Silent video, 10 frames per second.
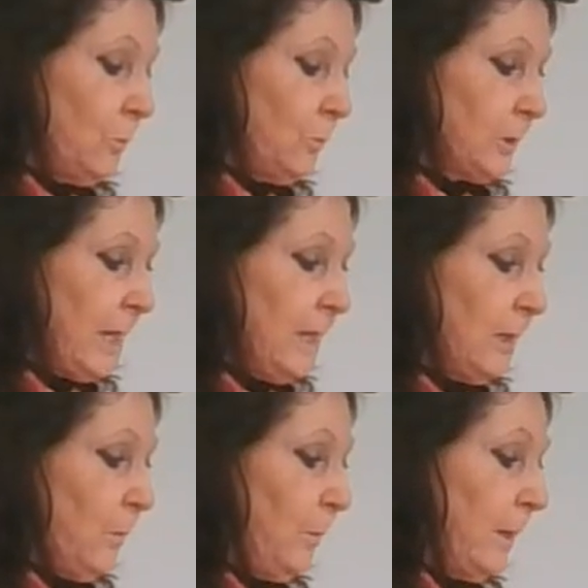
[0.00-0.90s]
or
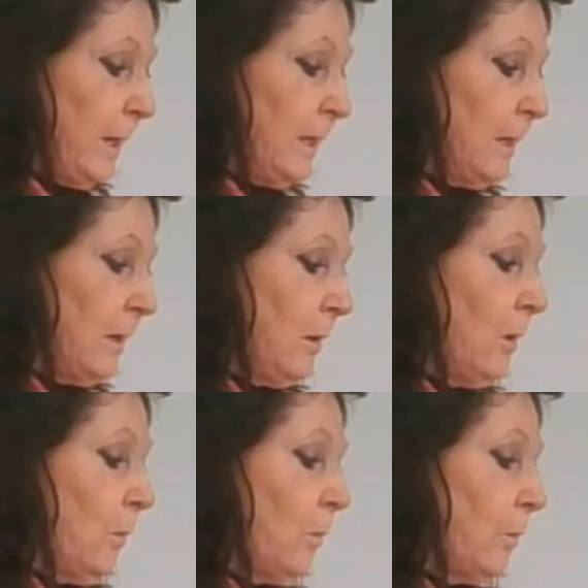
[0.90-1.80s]
take away
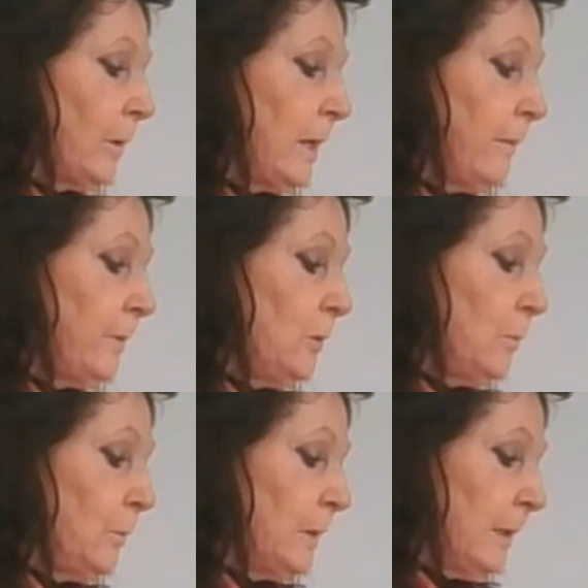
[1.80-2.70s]
whatever you
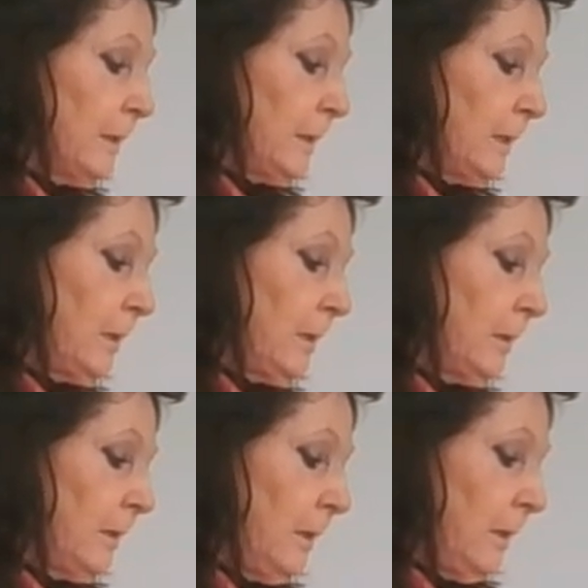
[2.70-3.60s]
would like
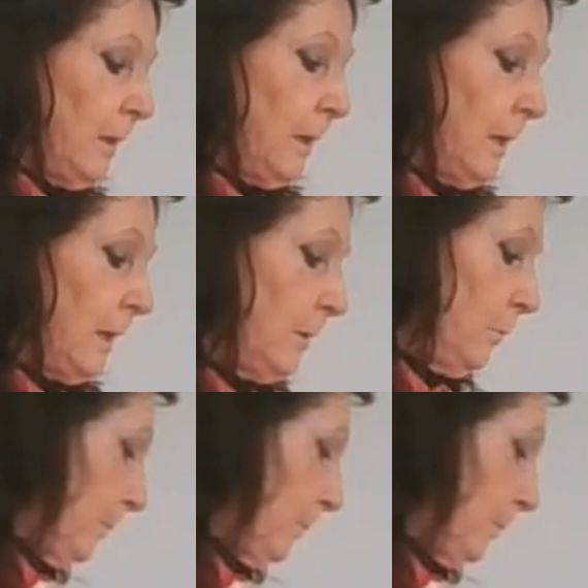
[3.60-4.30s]
and